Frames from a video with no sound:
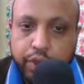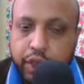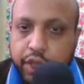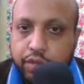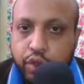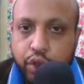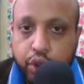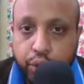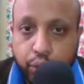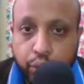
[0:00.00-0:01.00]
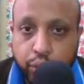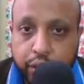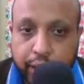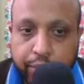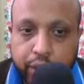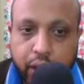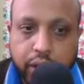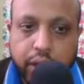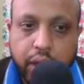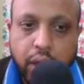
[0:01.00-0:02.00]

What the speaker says: which gives you tissue stem cells.